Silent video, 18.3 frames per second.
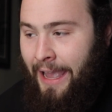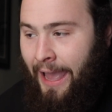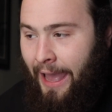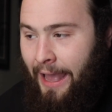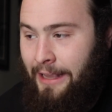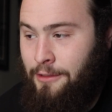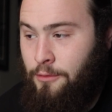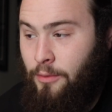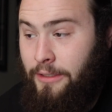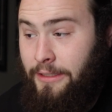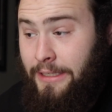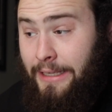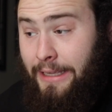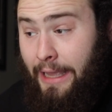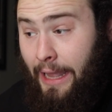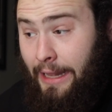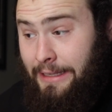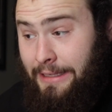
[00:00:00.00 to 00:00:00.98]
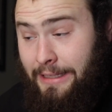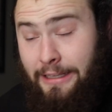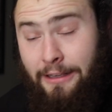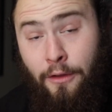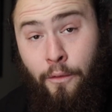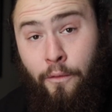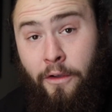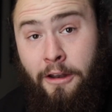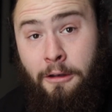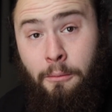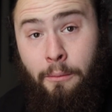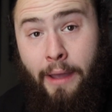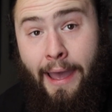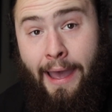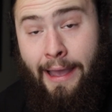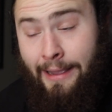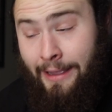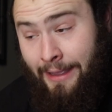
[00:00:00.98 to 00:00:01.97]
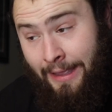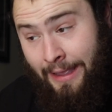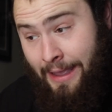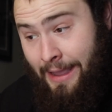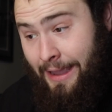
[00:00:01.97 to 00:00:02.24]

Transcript: has once he gets this fin back